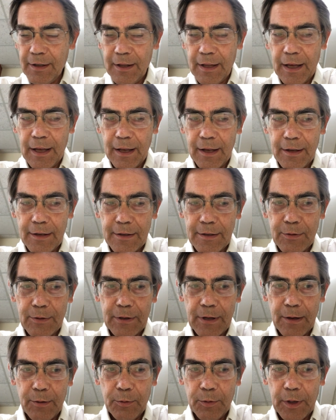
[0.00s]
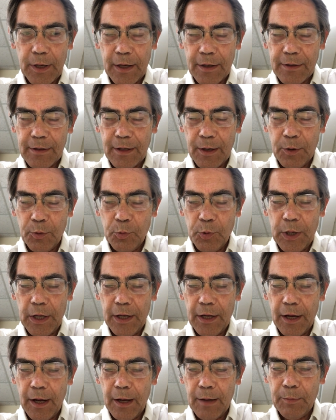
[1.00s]
That is, when I say
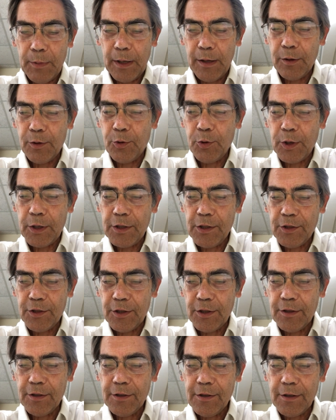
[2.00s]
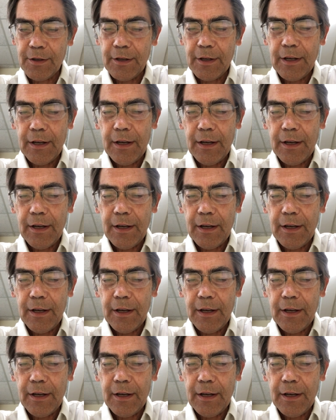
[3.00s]
we, I mean Christians.